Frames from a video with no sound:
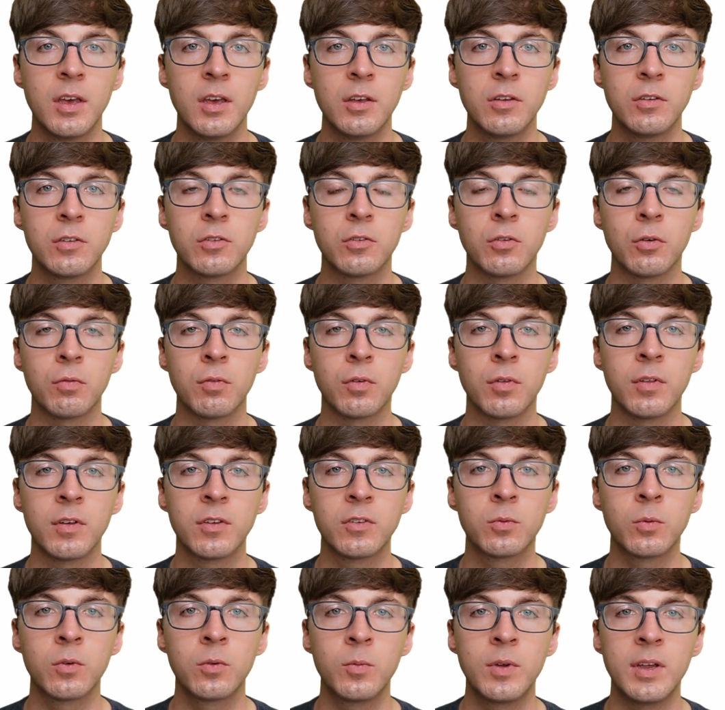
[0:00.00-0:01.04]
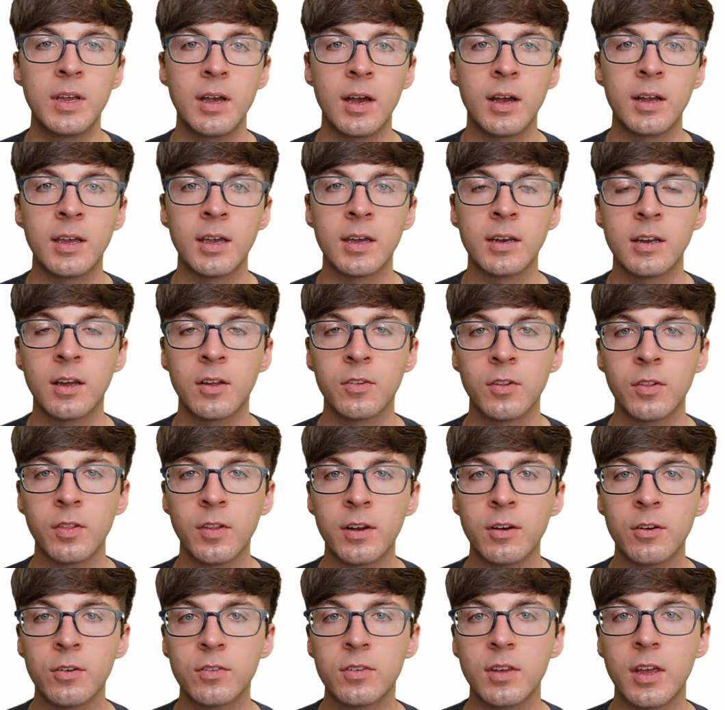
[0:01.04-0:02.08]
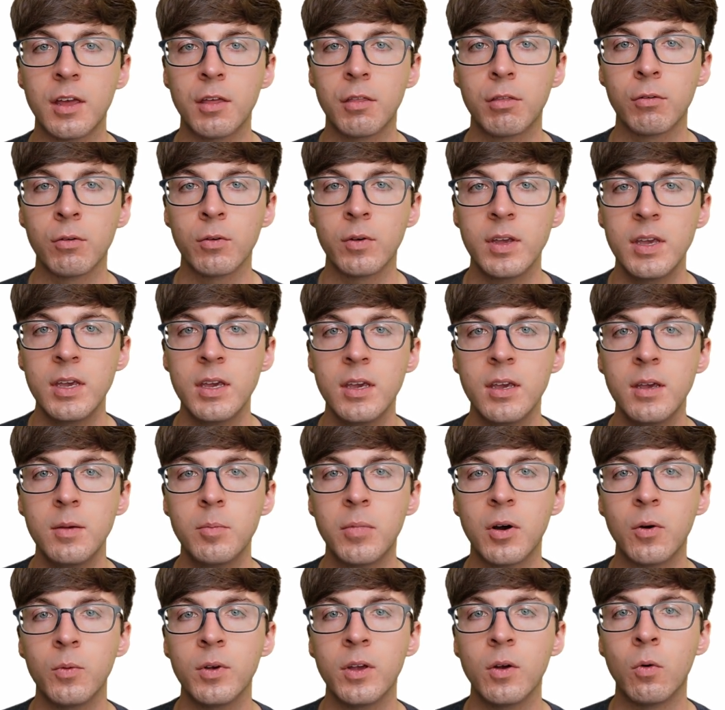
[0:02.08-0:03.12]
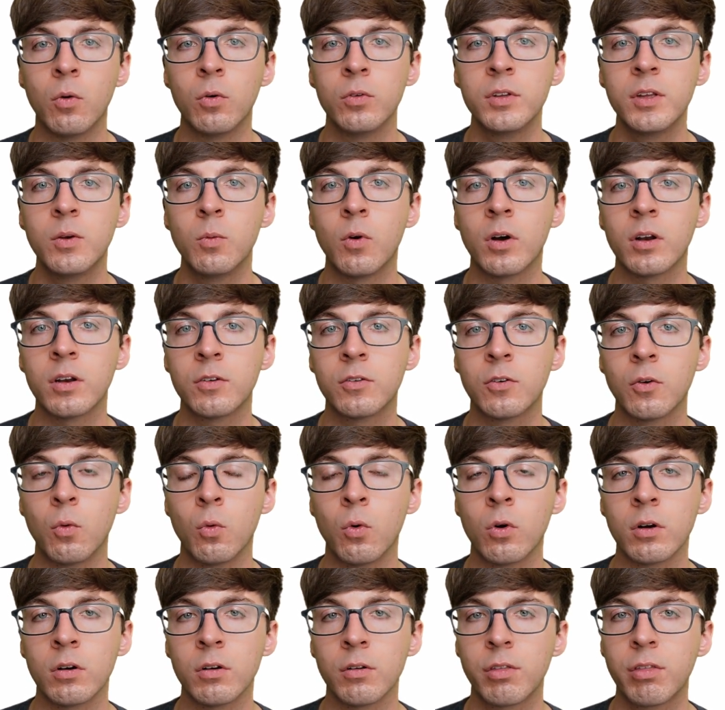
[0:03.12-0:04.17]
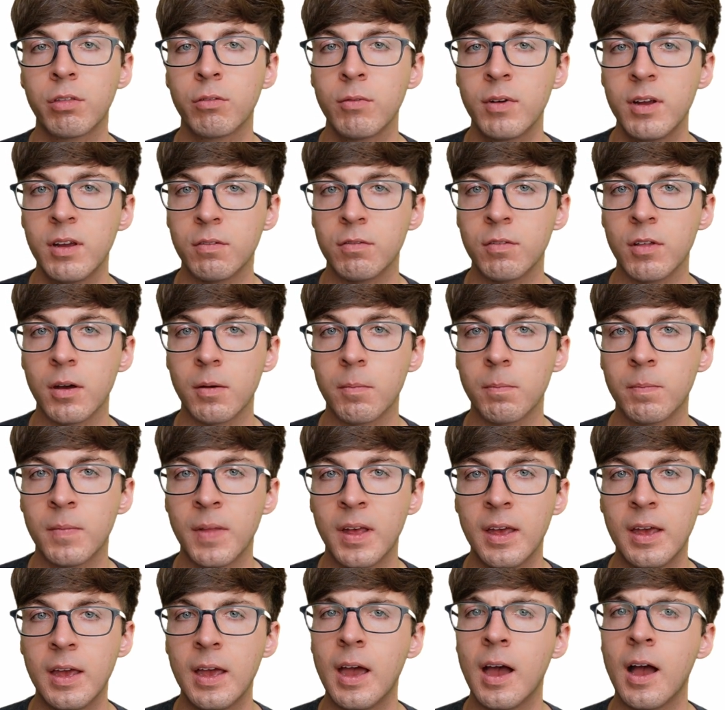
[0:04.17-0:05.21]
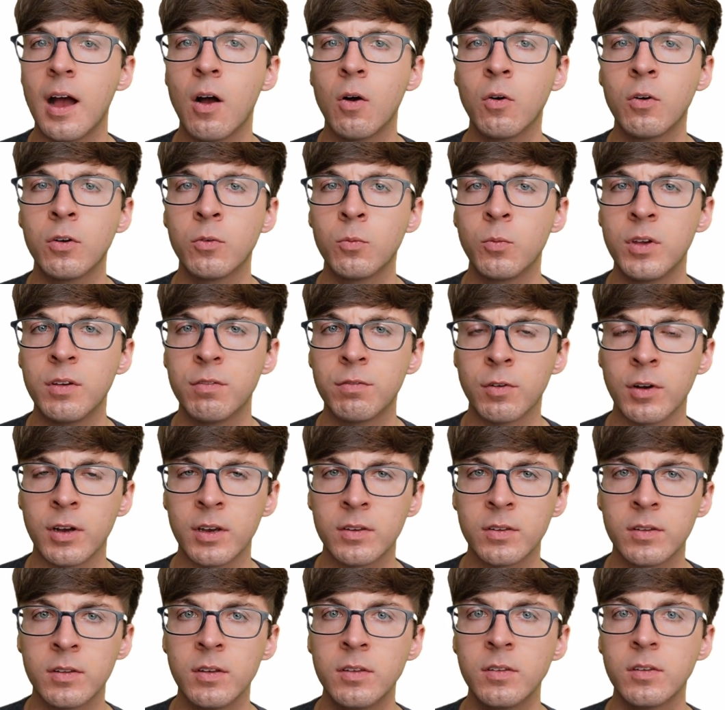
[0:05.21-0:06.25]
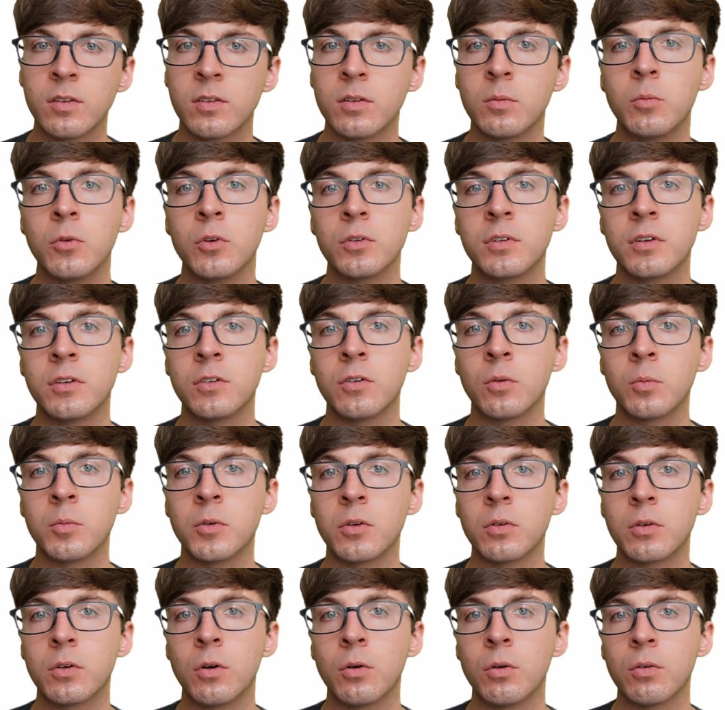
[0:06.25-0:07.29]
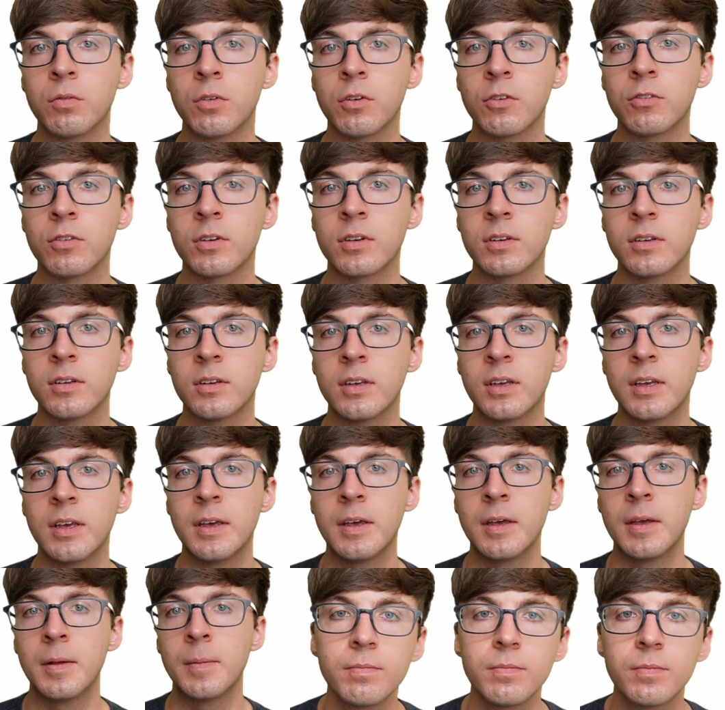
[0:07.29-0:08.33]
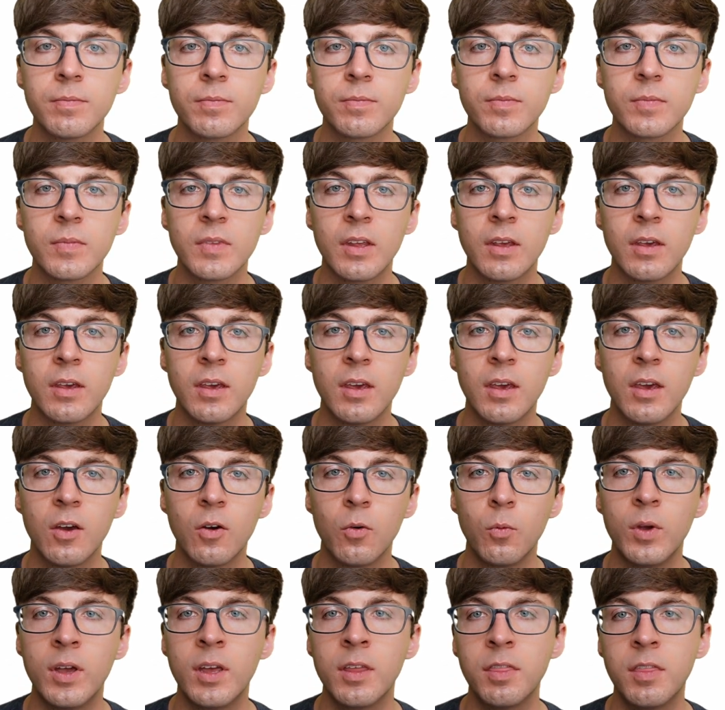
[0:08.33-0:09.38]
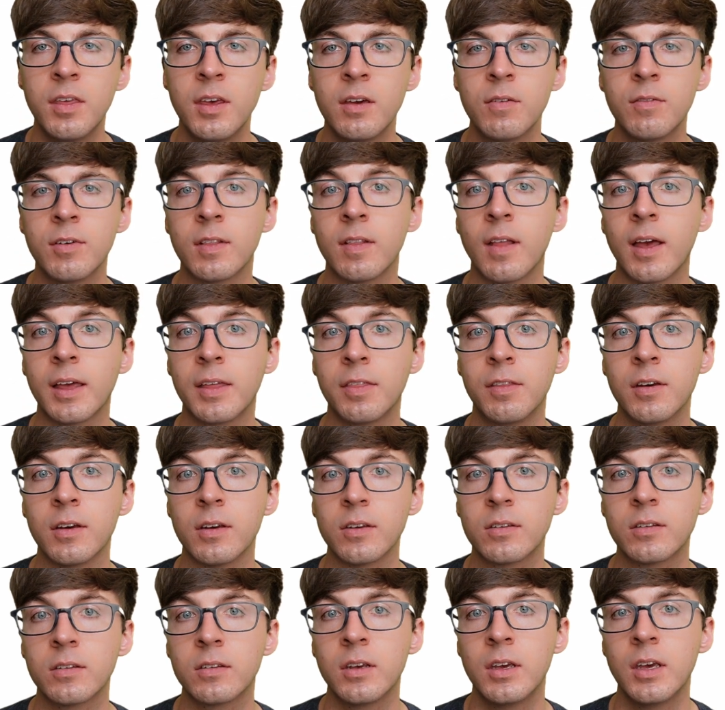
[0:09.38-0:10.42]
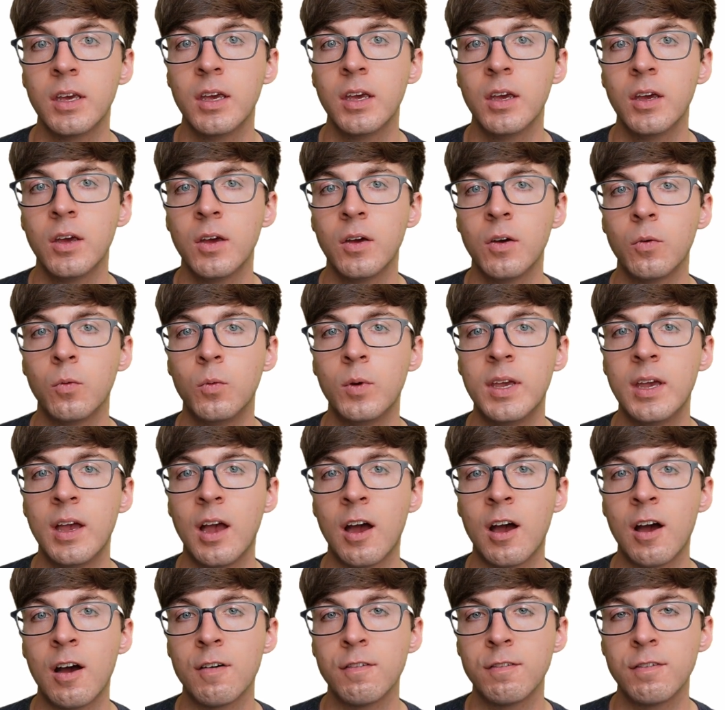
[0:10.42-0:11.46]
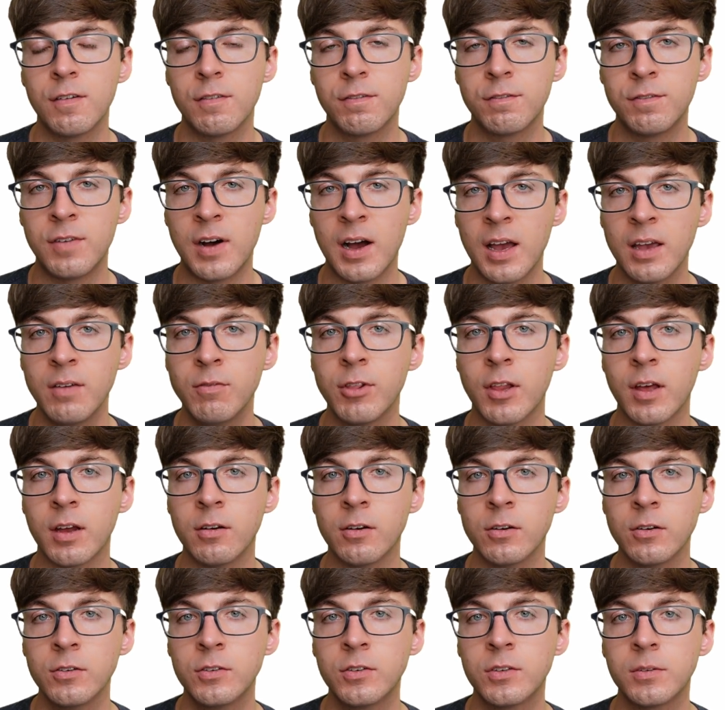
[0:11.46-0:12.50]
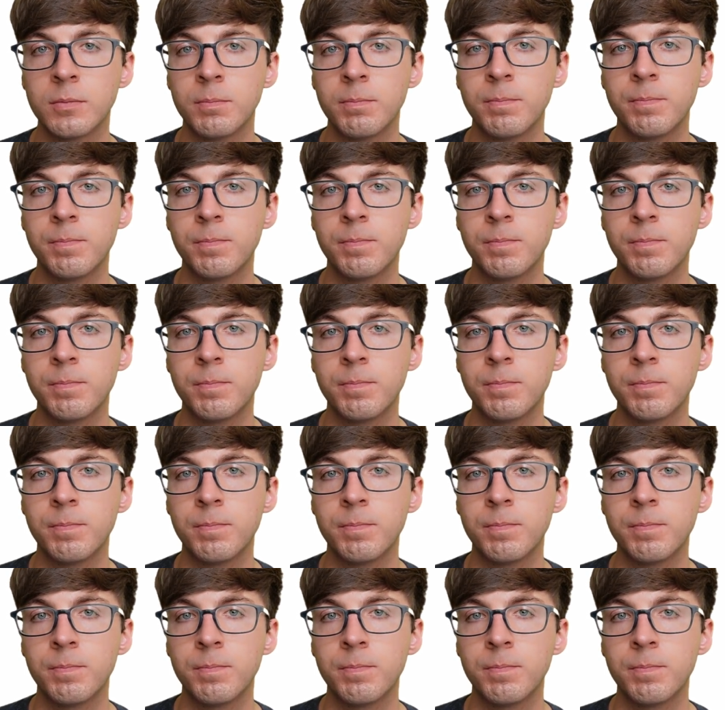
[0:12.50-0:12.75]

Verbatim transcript: So for this one, we again had the letters A through E, but we only wanted to order three of them. How can we phrase this as a multinomial coefficient? We can think of it like this. We have five letters.